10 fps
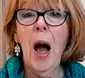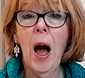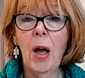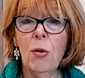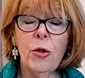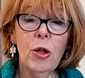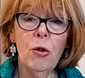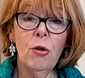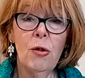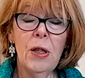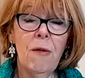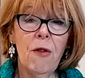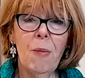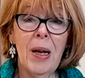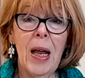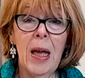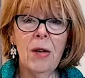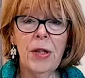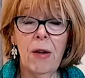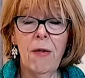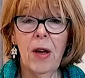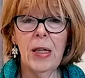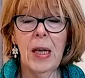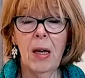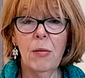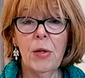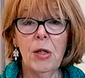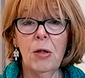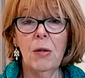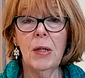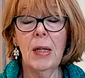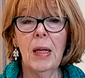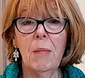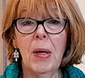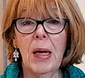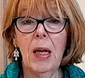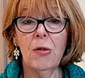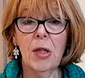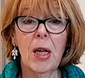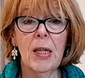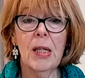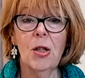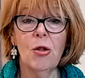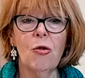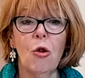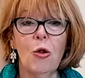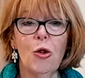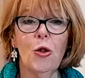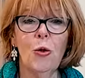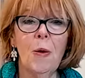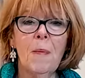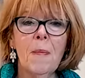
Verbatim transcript: I also use it for my nails. I find it helps to, to keep my nails nice and strong too.